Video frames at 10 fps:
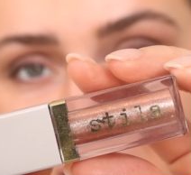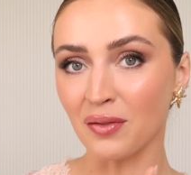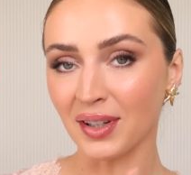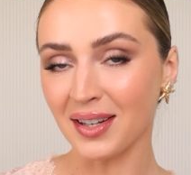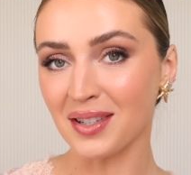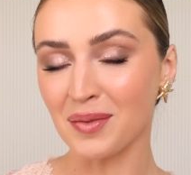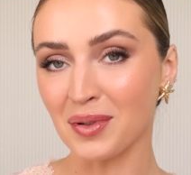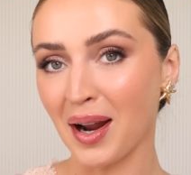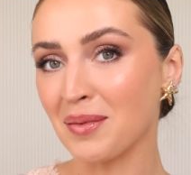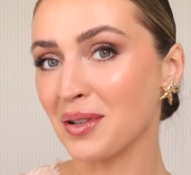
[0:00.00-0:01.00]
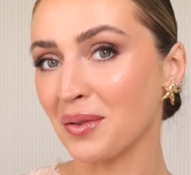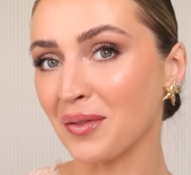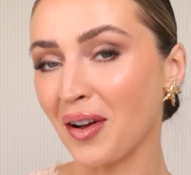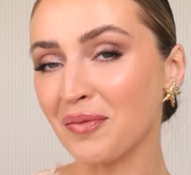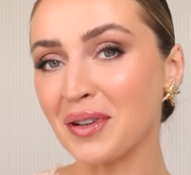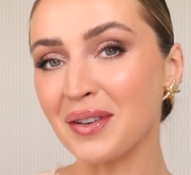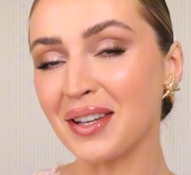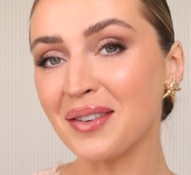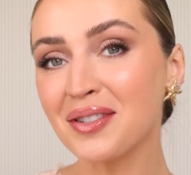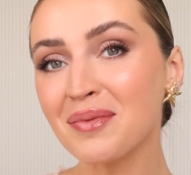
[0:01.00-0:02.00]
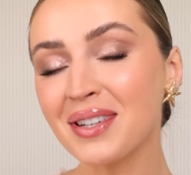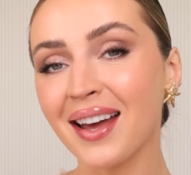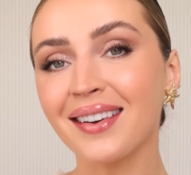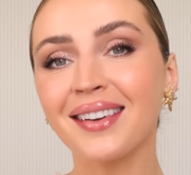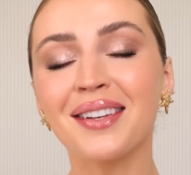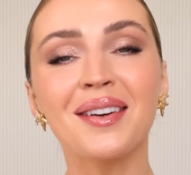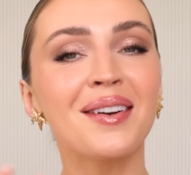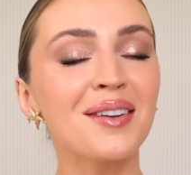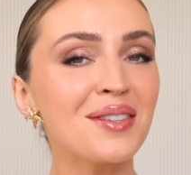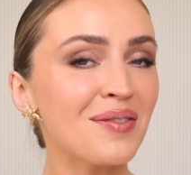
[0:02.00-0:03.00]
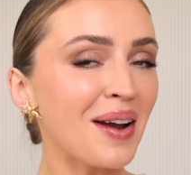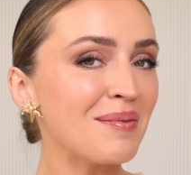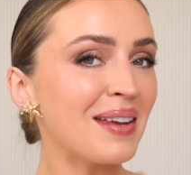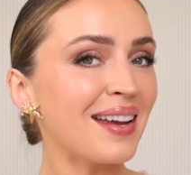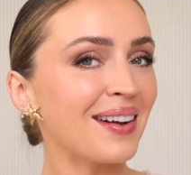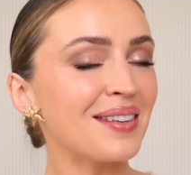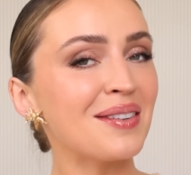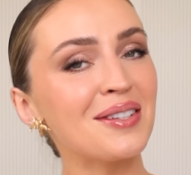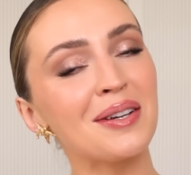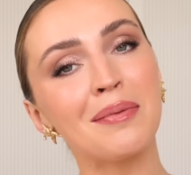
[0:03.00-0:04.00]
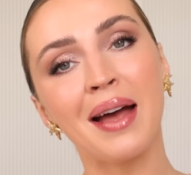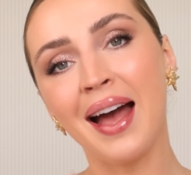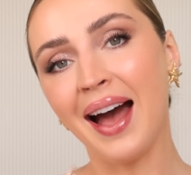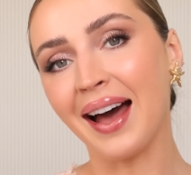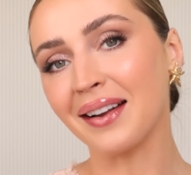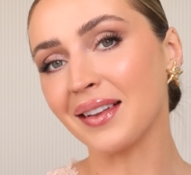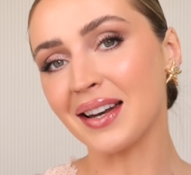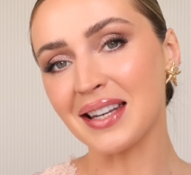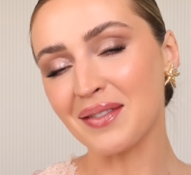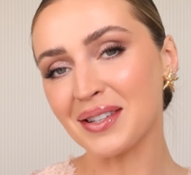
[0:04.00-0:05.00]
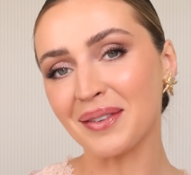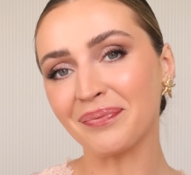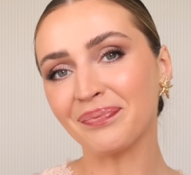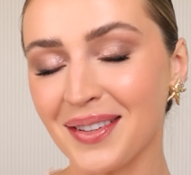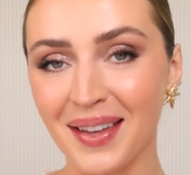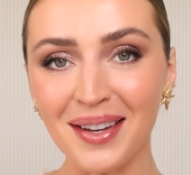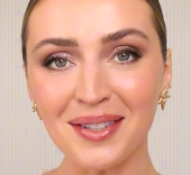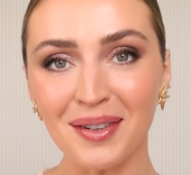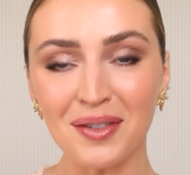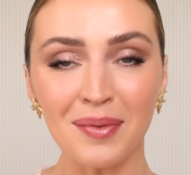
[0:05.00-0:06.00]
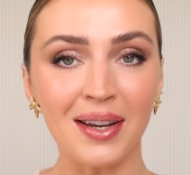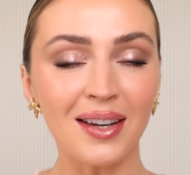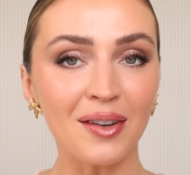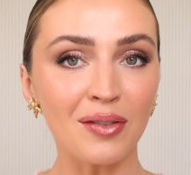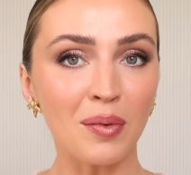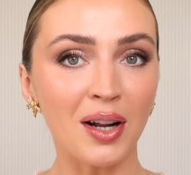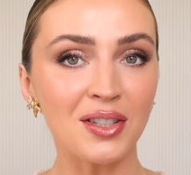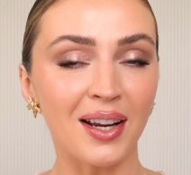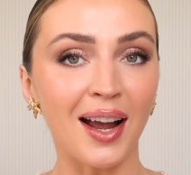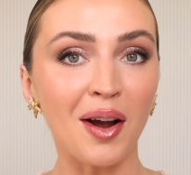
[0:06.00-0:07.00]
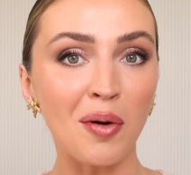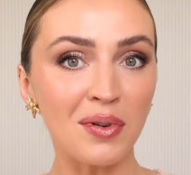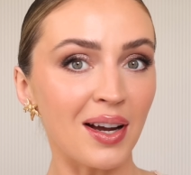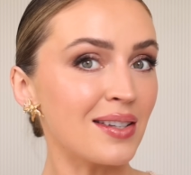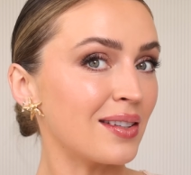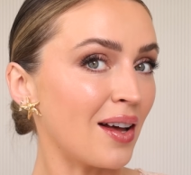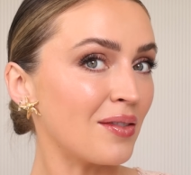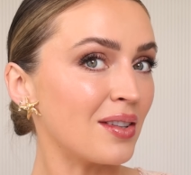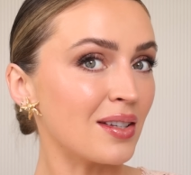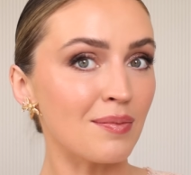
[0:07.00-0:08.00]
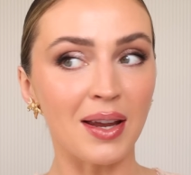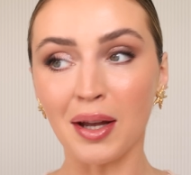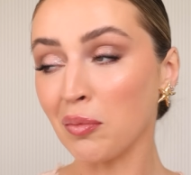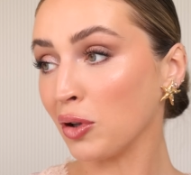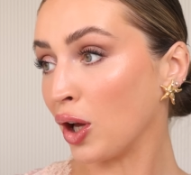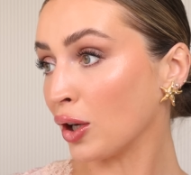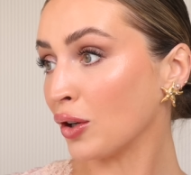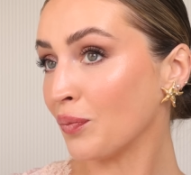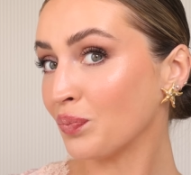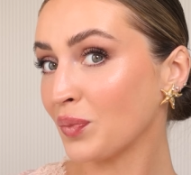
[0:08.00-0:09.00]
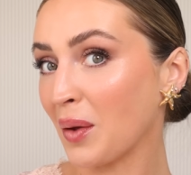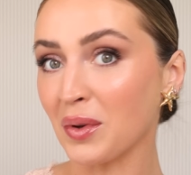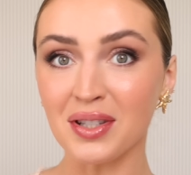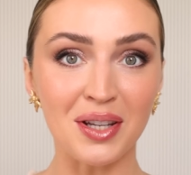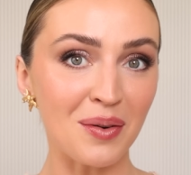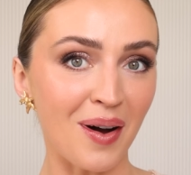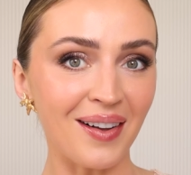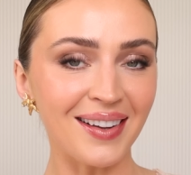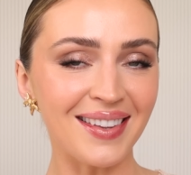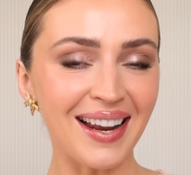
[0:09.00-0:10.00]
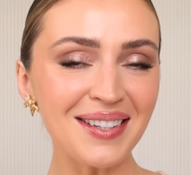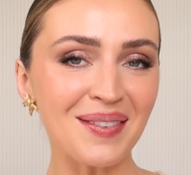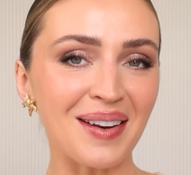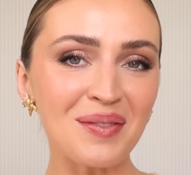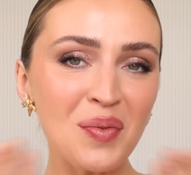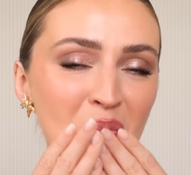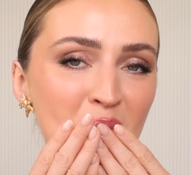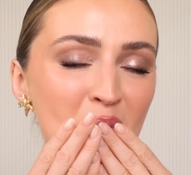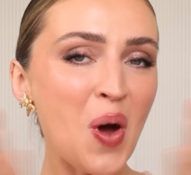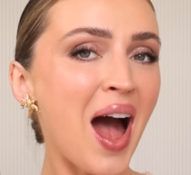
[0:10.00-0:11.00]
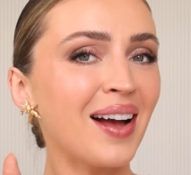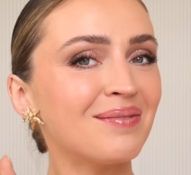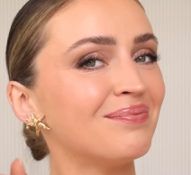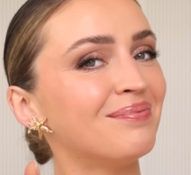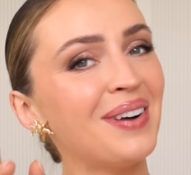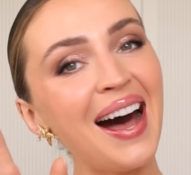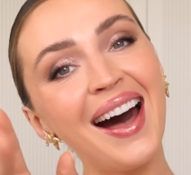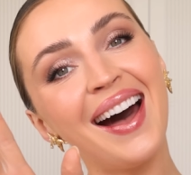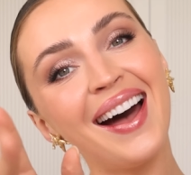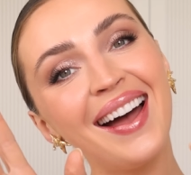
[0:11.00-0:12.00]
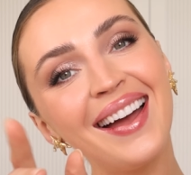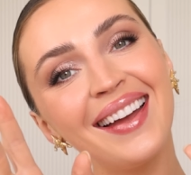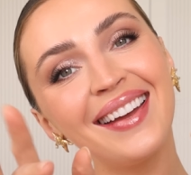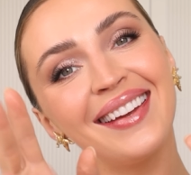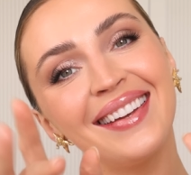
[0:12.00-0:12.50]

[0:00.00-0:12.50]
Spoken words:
Don't forget to subscribe to the Revolve Beauty YouTube channel, and you can also find me on YouTube at Allana Davison. So thank you so much for being here and for watching. I hope you guys loved this makeup look, and we'll see you all in the next one. Bye!